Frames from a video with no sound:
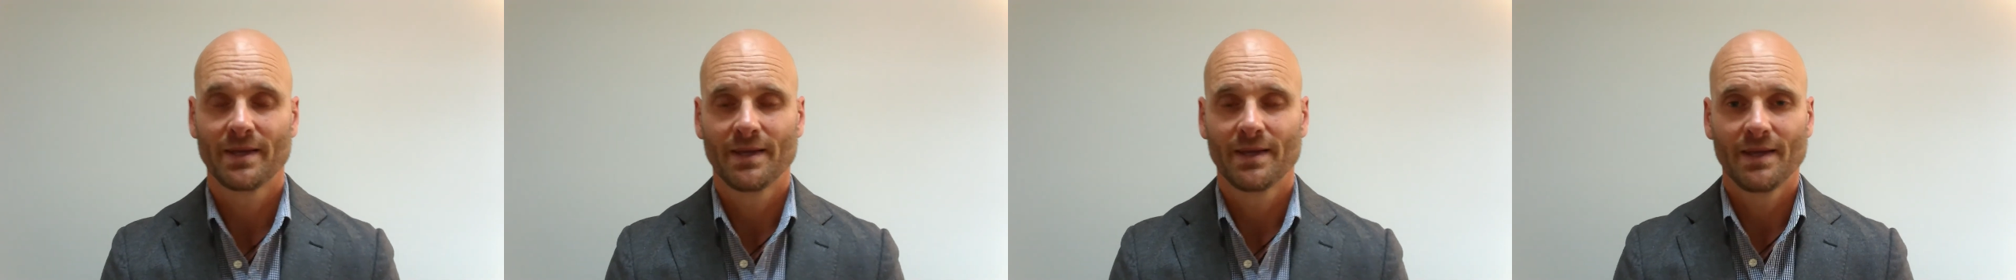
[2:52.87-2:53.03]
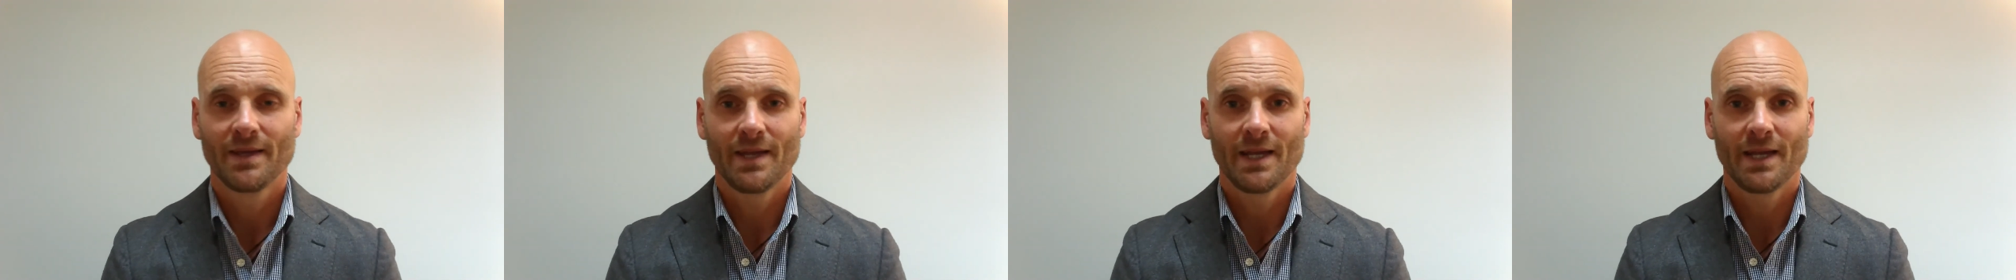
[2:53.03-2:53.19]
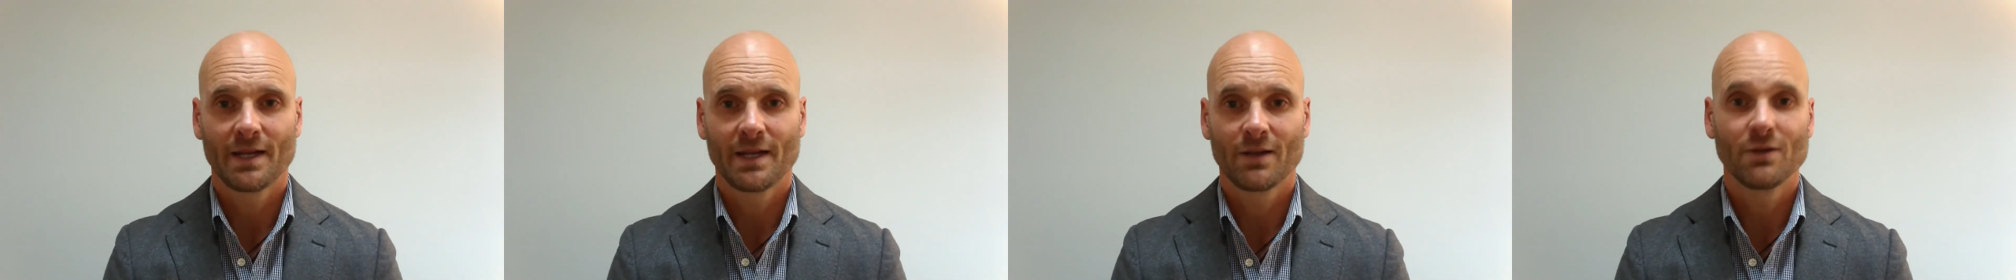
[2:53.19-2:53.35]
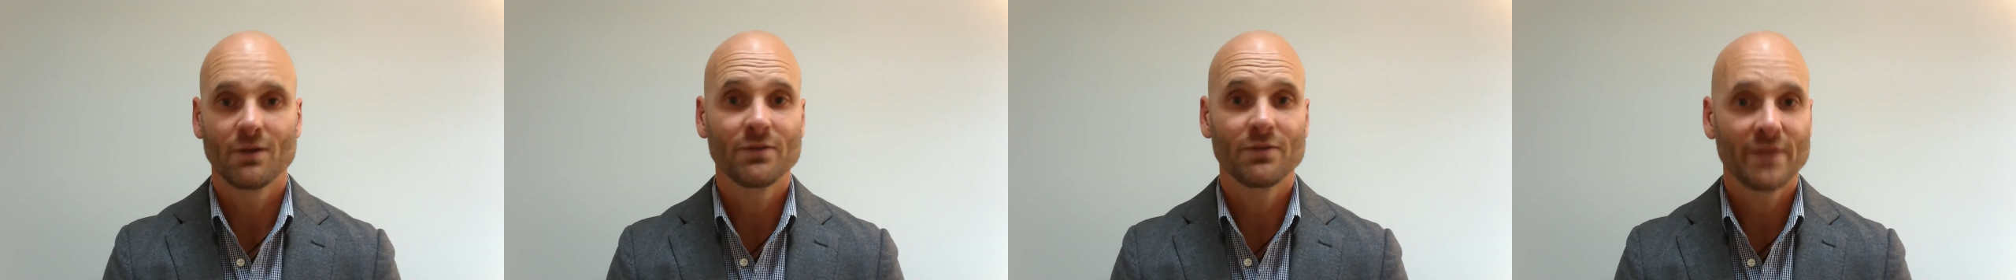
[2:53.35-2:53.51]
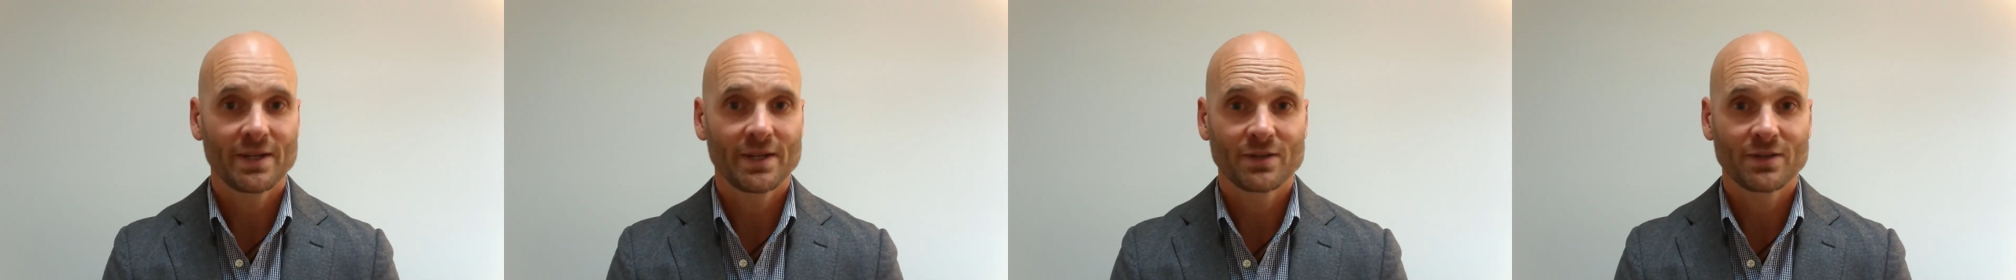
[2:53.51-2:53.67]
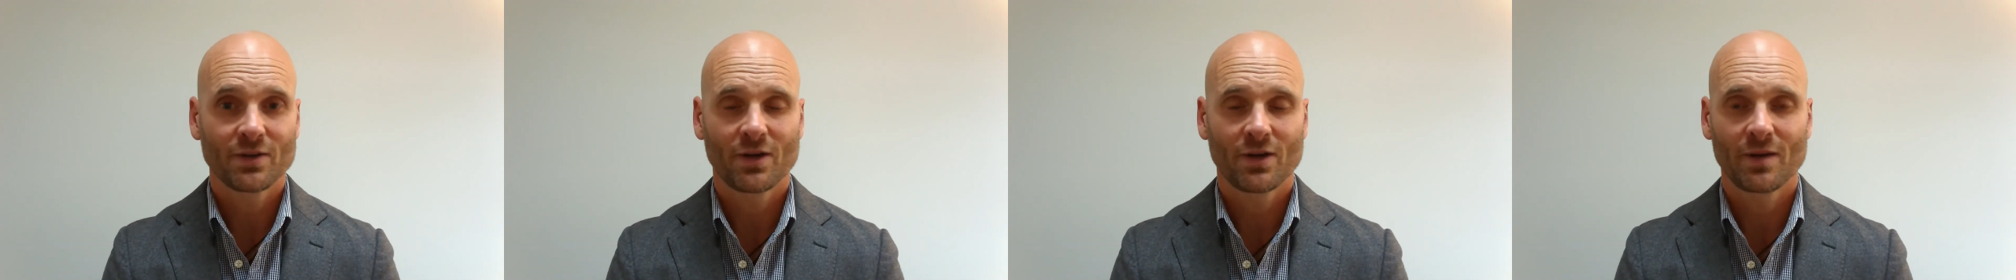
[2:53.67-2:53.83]
And along that
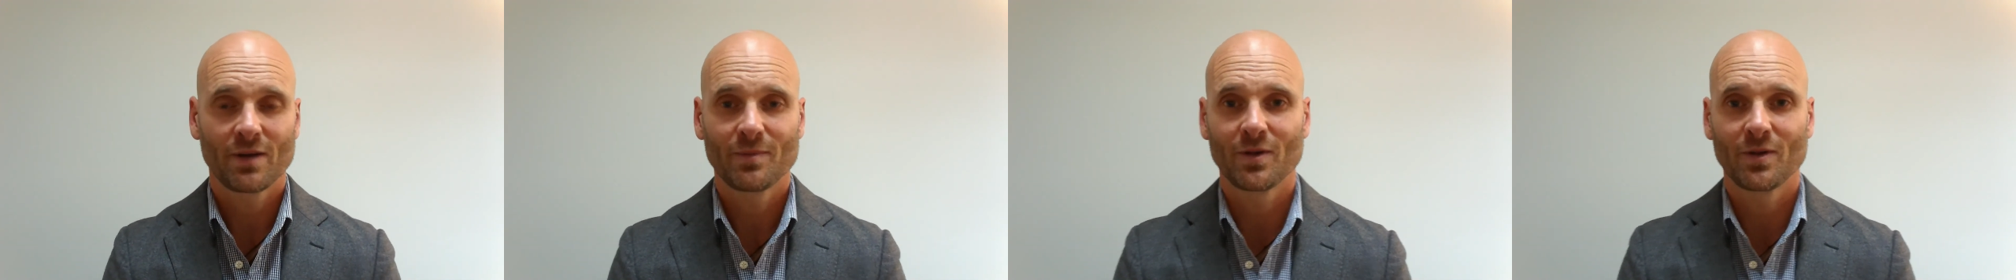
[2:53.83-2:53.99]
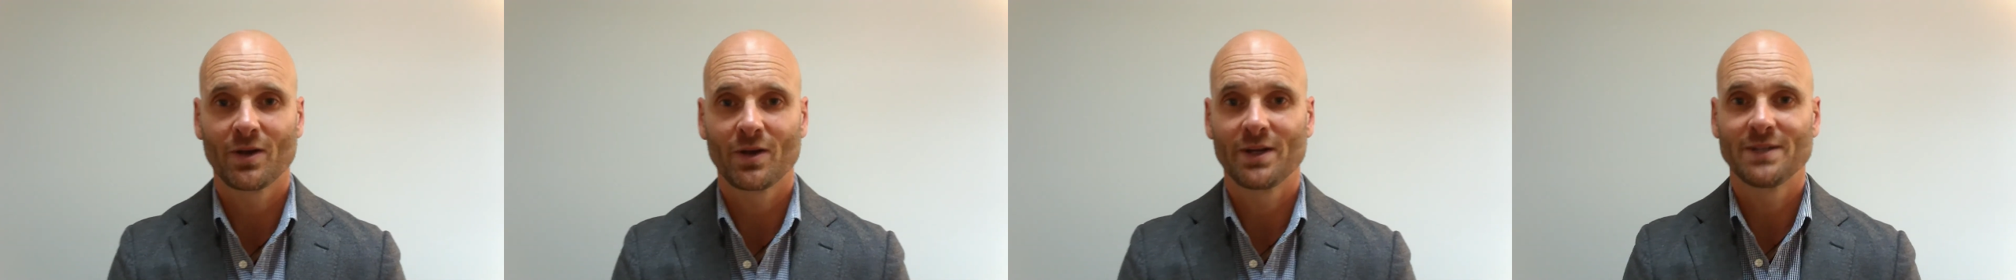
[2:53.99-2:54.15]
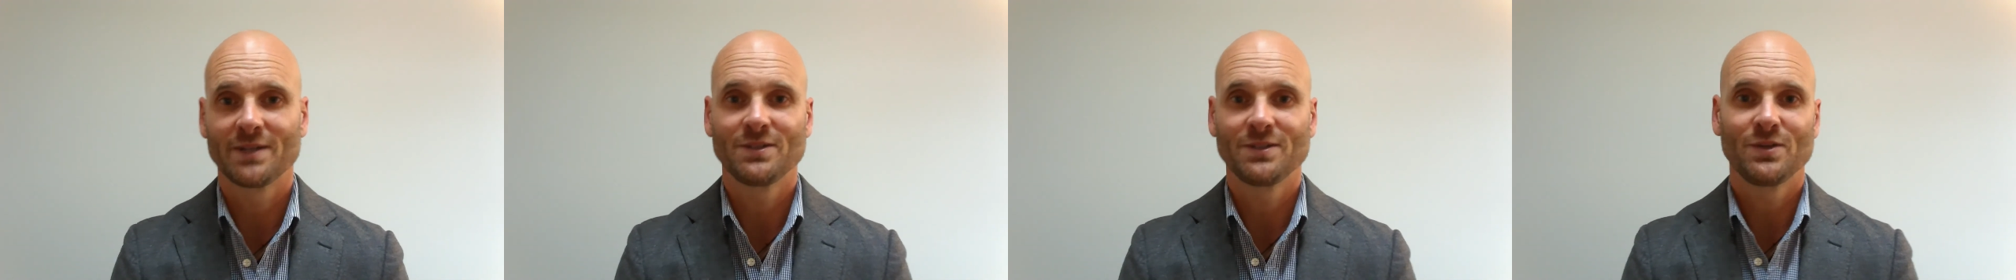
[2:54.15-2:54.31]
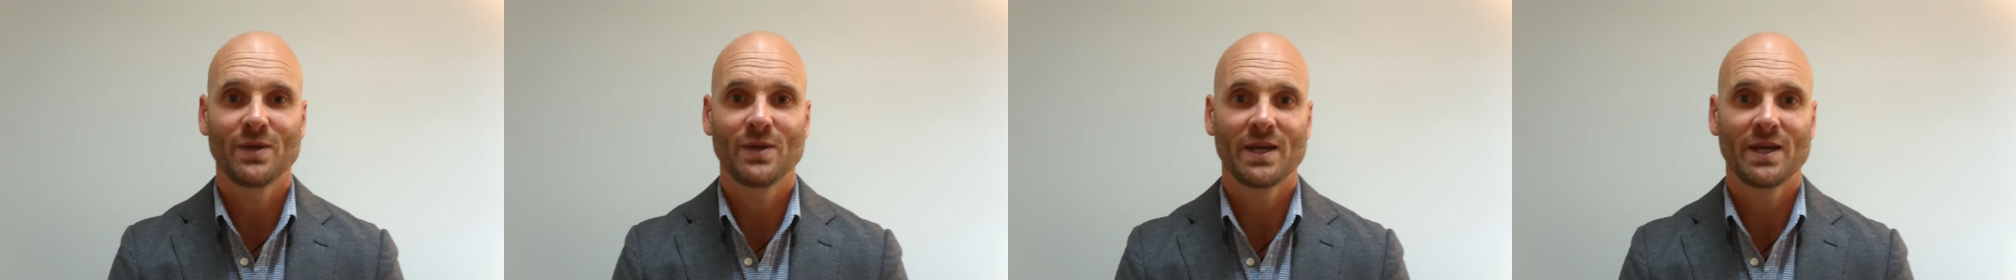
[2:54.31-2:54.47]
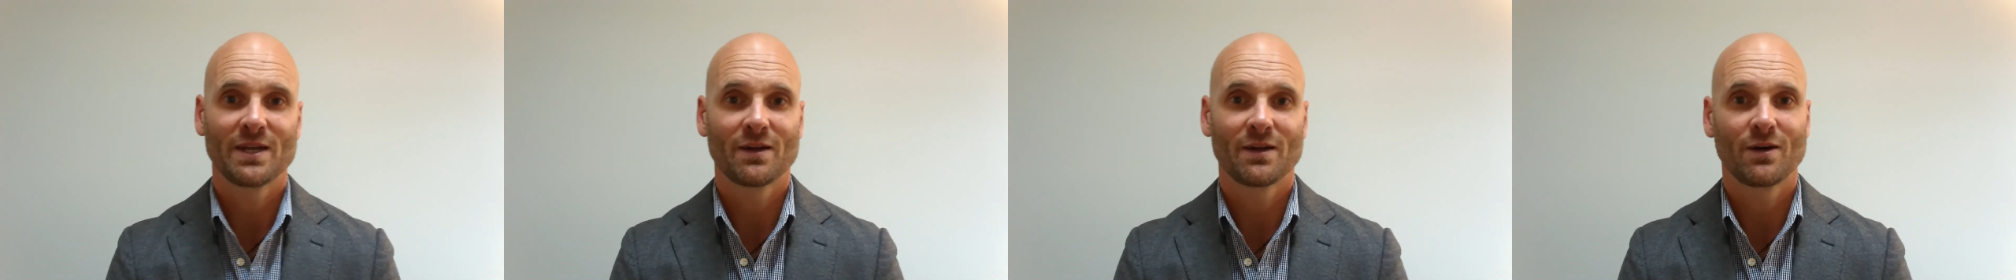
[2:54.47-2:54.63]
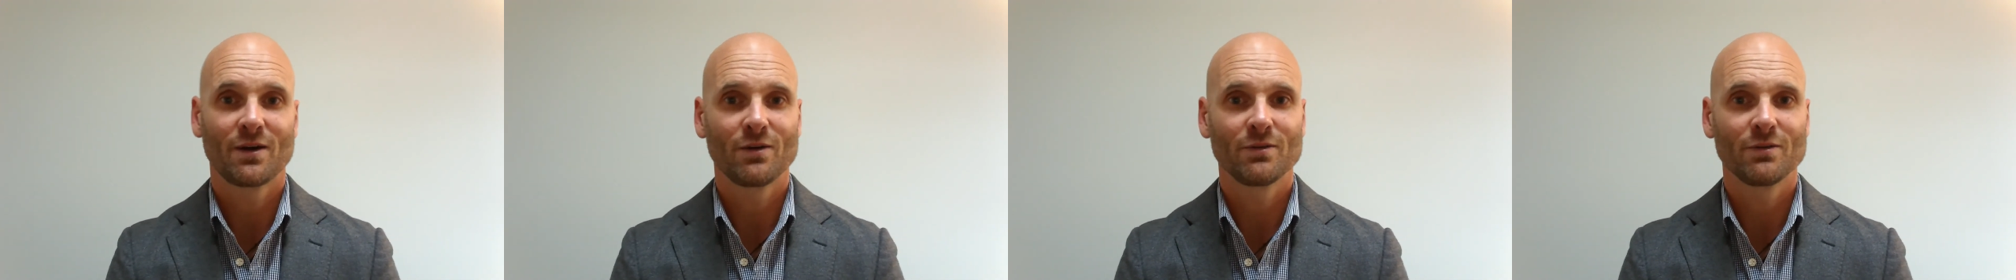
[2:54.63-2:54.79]
timeline, you had a
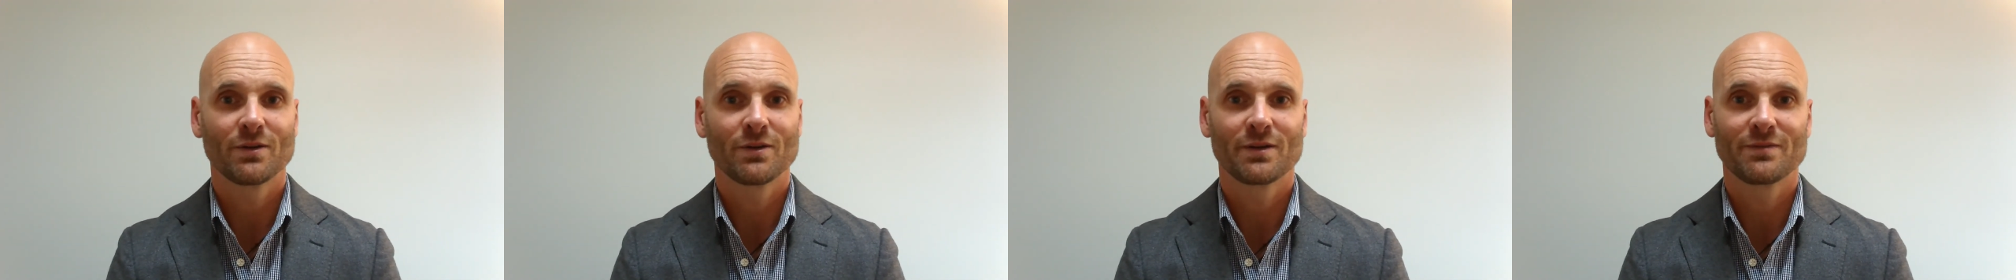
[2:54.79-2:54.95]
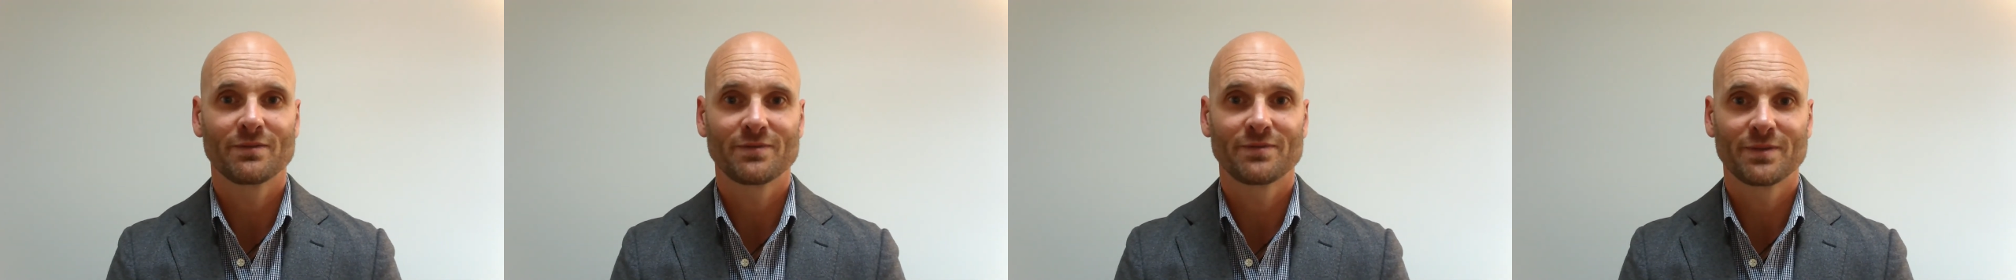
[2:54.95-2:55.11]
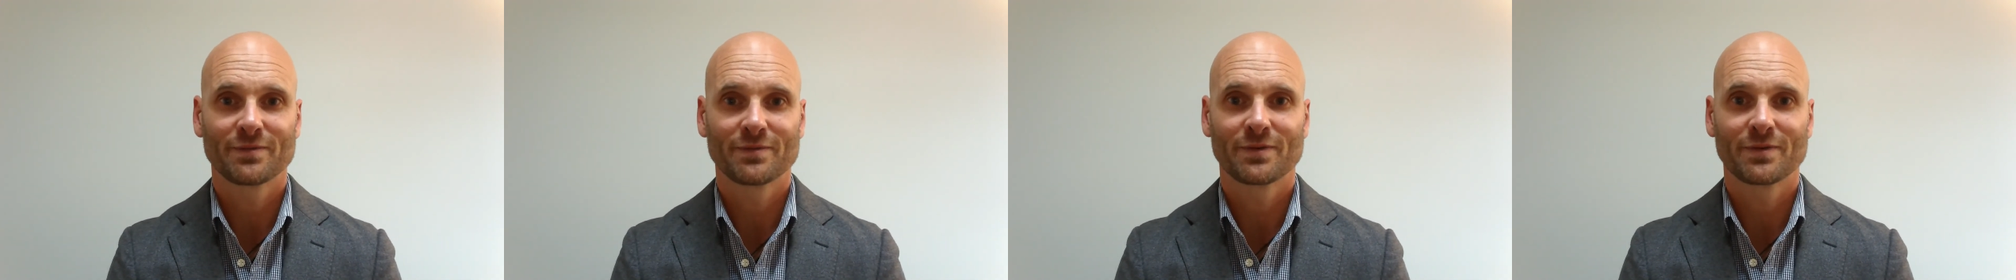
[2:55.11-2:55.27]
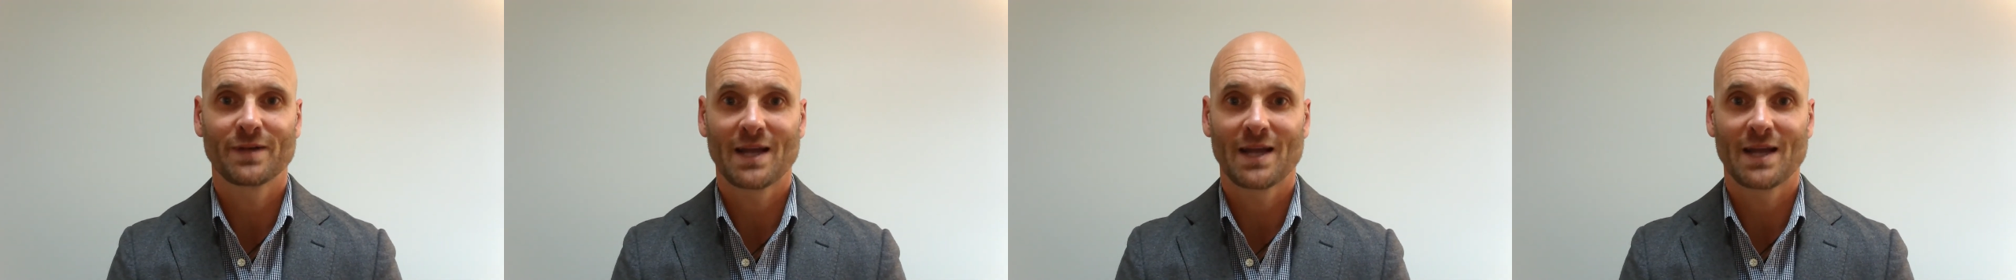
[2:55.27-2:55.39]
whole lot of different